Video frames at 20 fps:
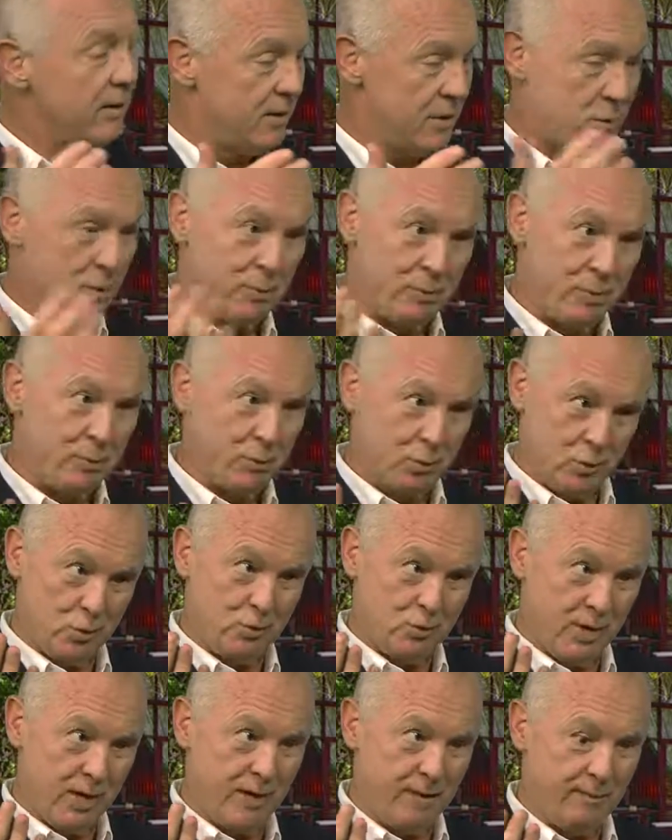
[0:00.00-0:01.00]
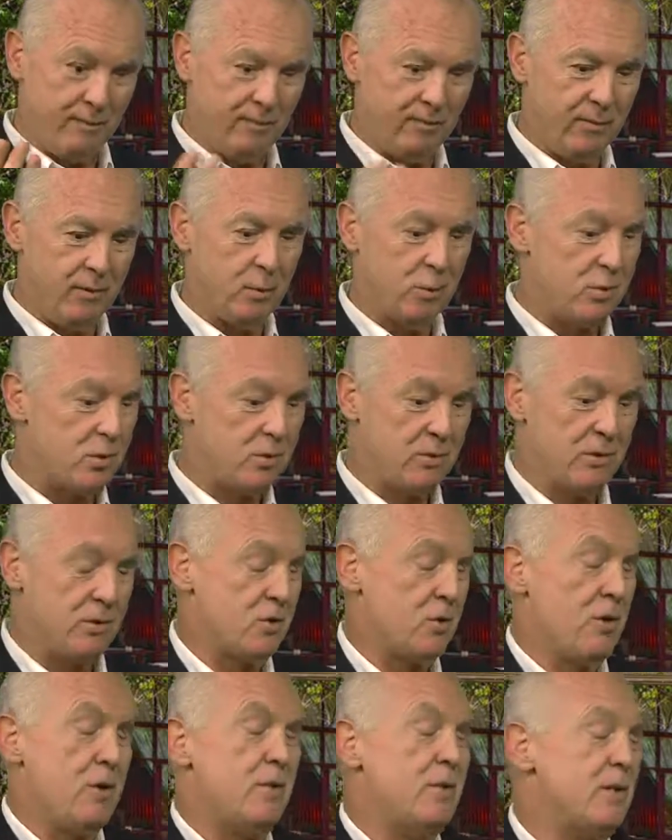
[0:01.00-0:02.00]
That's what people do, right? Which
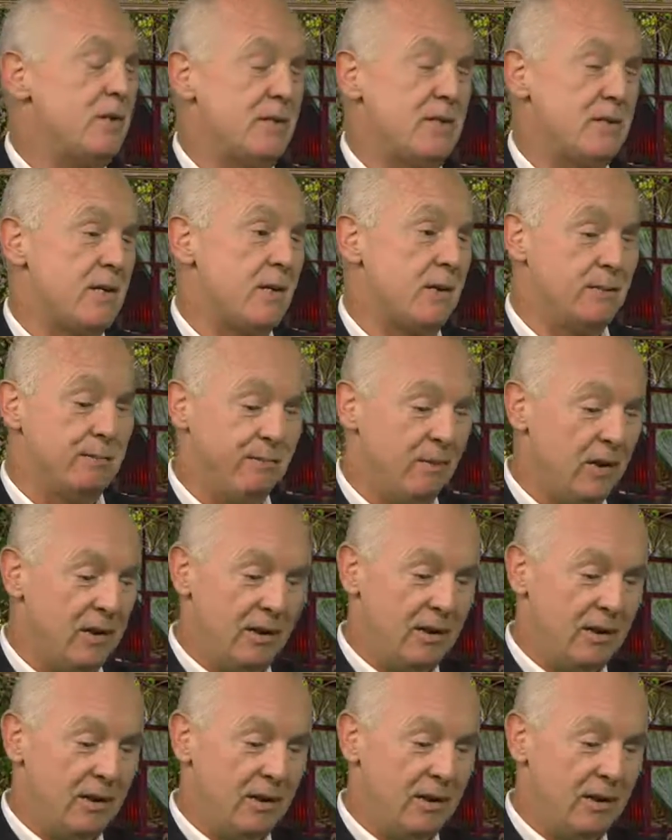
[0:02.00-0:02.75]
is curious as hell.